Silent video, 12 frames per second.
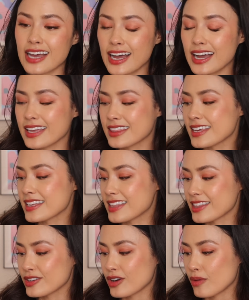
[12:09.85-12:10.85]
I think
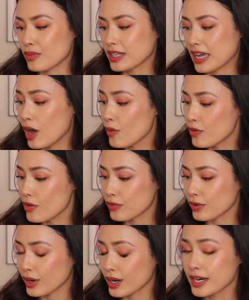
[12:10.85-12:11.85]
that they're not really helpful
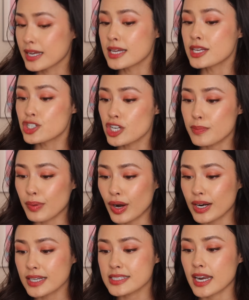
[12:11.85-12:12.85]
for cheek products.